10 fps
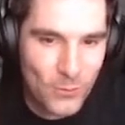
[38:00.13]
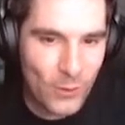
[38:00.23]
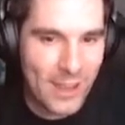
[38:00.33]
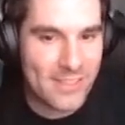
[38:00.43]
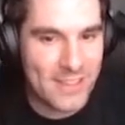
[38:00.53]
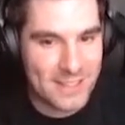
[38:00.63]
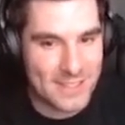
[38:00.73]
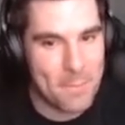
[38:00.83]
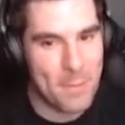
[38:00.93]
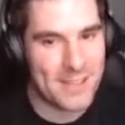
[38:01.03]
forehead. That's
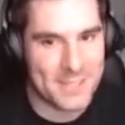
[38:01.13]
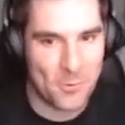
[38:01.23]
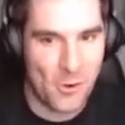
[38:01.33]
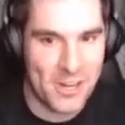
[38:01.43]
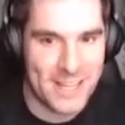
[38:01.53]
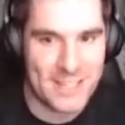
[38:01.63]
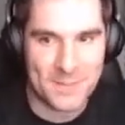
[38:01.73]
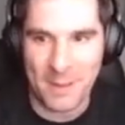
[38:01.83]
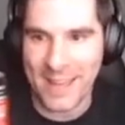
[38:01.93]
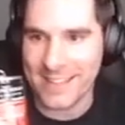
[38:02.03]
the best one.
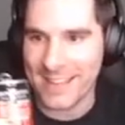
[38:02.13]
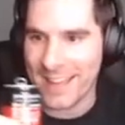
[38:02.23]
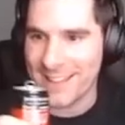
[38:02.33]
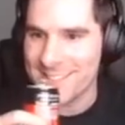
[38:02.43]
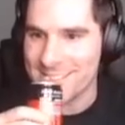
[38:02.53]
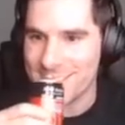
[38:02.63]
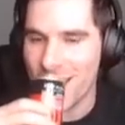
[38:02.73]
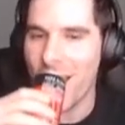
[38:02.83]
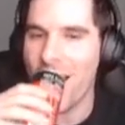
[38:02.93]
He's mad, lads.